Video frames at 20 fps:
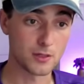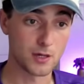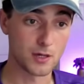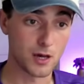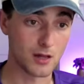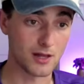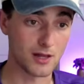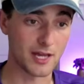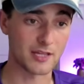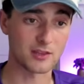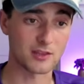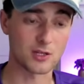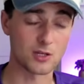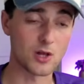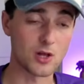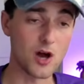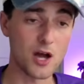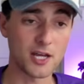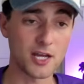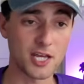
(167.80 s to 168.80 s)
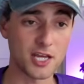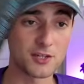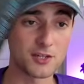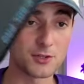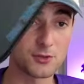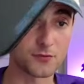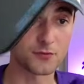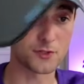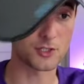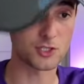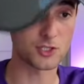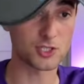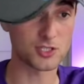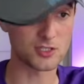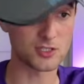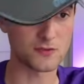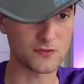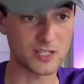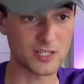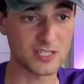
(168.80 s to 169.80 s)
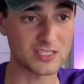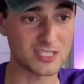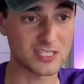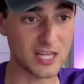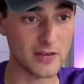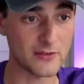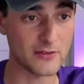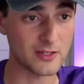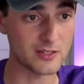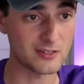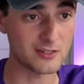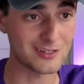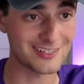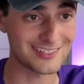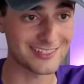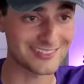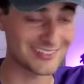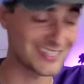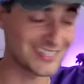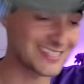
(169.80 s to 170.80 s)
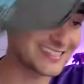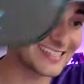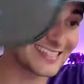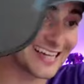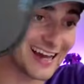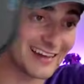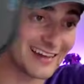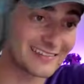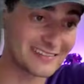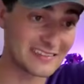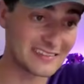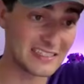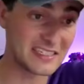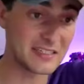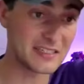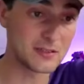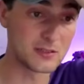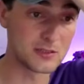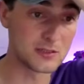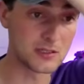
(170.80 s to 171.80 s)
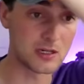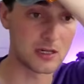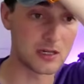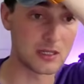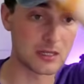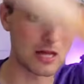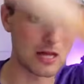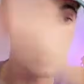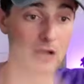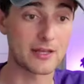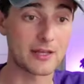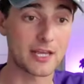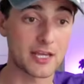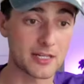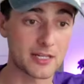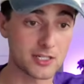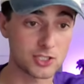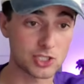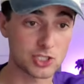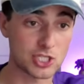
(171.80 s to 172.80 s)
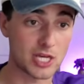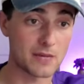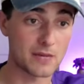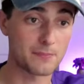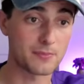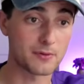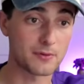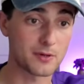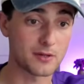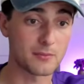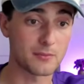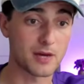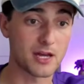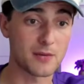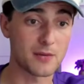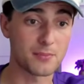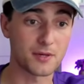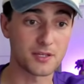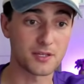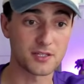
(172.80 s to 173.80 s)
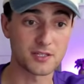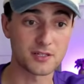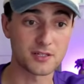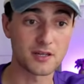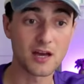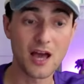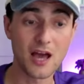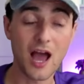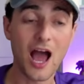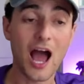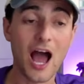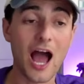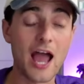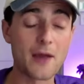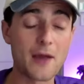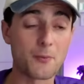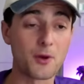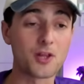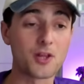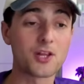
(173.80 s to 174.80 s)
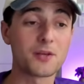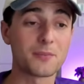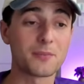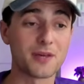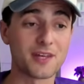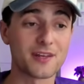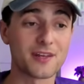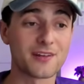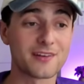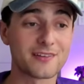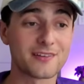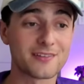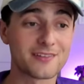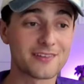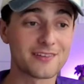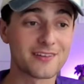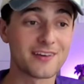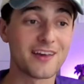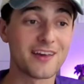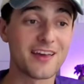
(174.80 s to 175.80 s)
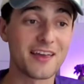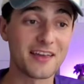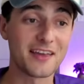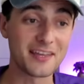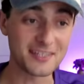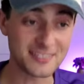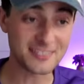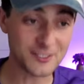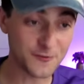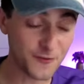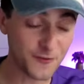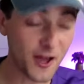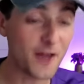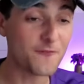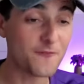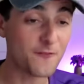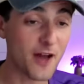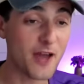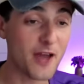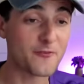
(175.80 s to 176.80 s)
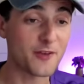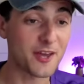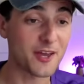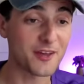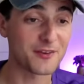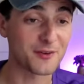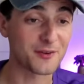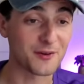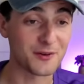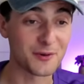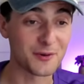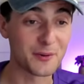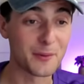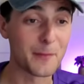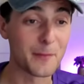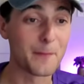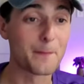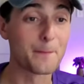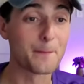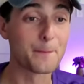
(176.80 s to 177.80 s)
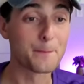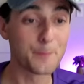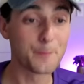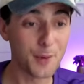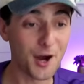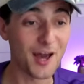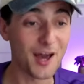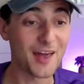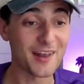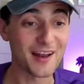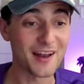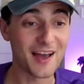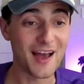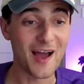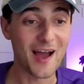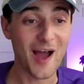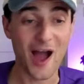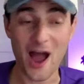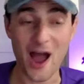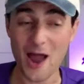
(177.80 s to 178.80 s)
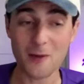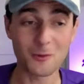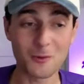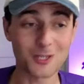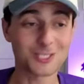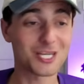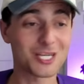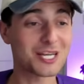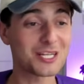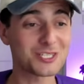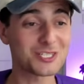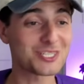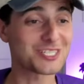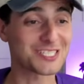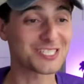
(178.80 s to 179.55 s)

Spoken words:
Like the long handle version of the V7 is like the ideal elongated shape, in my opinion. I will admit it's a 5.5 handle, but I wish I could just